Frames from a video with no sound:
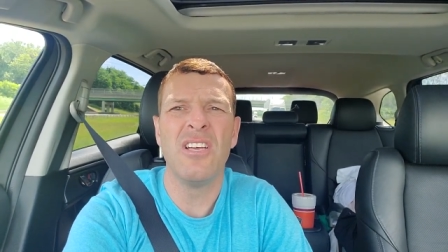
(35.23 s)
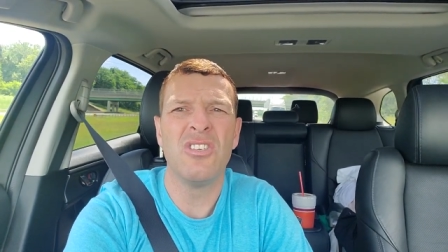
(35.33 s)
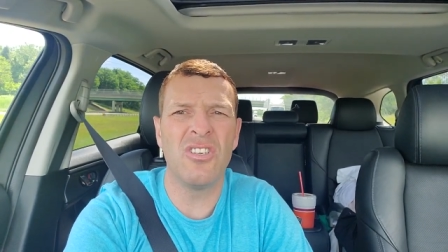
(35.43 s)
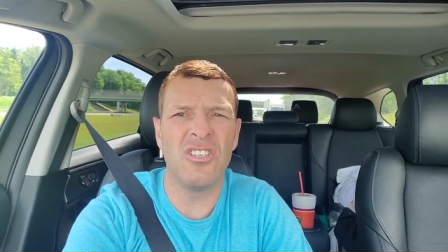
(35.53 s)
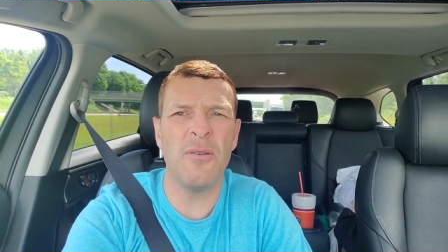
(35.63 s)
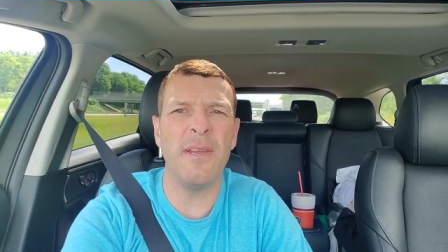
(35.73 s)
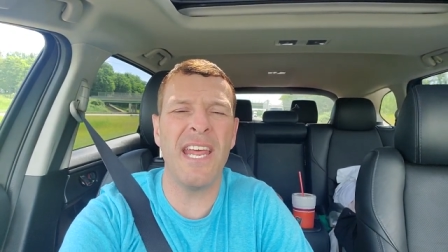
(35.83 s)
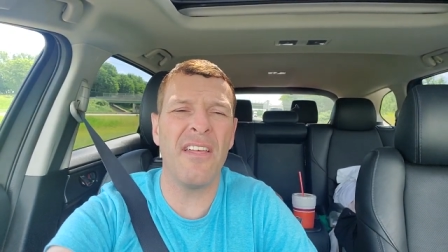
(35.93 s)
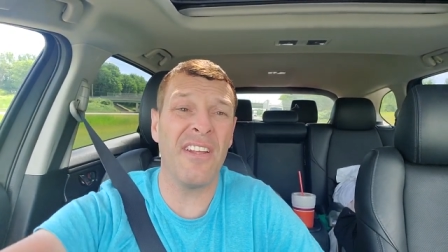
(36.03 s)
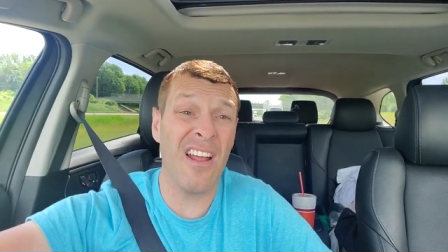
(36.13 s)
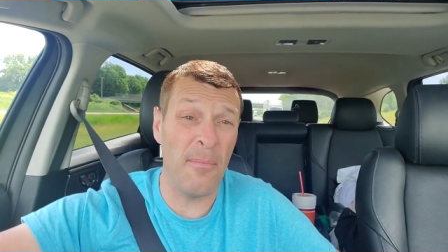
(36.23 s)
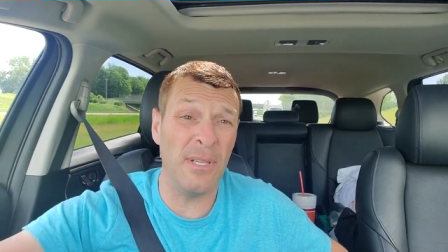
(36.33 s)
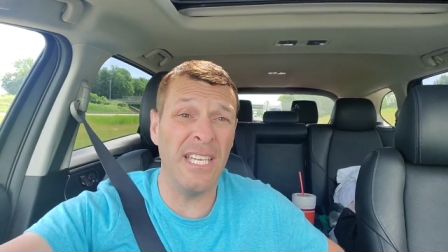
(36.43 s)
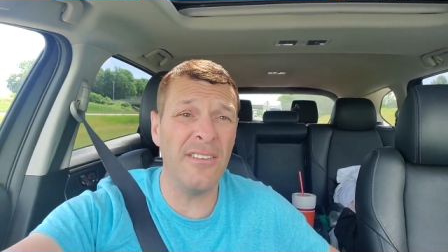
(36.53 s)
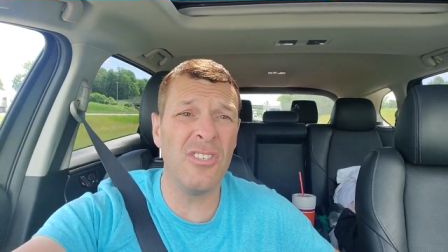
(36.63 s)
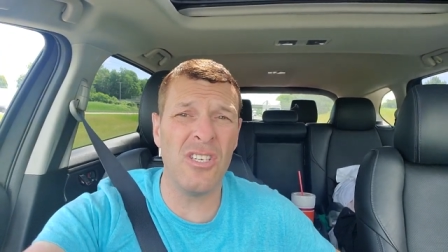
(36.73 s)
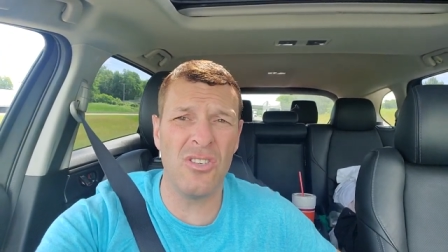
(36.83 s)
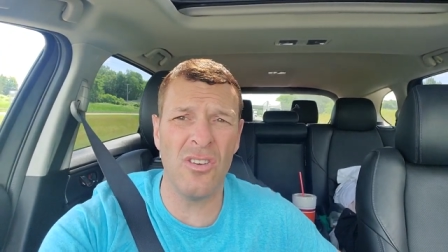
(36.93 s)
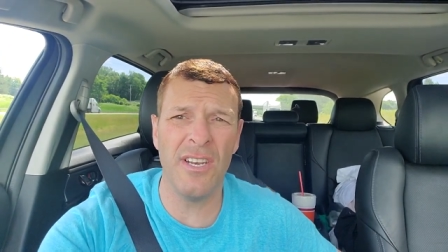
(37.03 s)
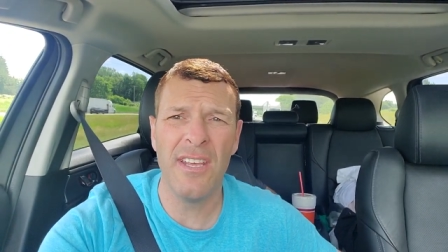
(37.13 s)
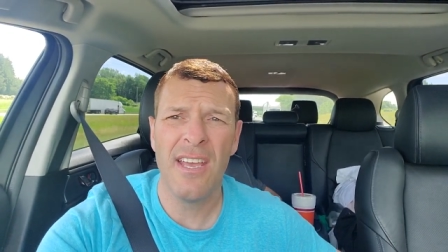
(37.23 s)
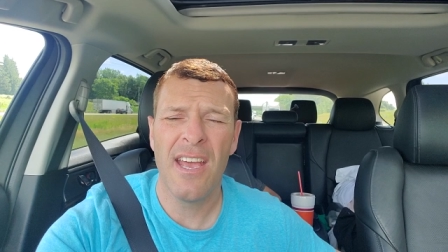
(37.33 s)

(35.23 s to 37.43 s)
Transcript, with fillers: Should she be down there? I believe she should.